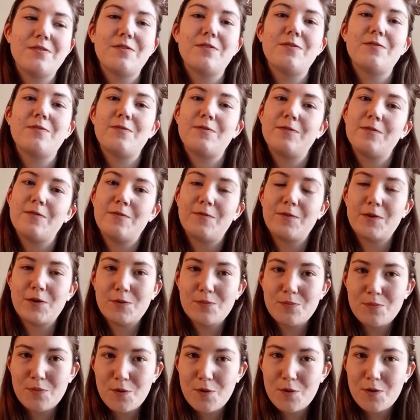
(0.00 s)
A
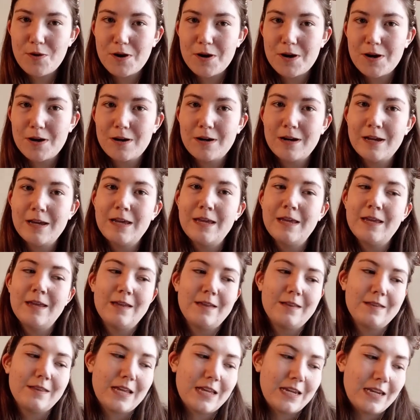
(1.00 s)
few more
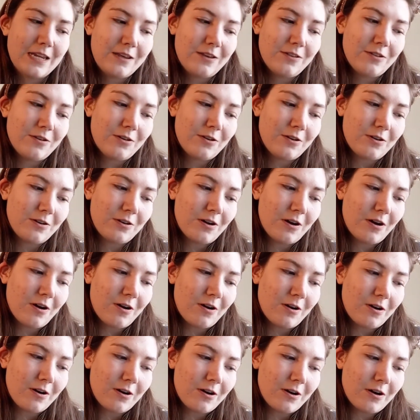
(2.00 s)
that either
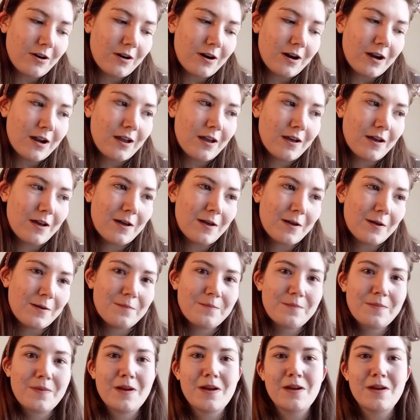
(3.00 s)
are a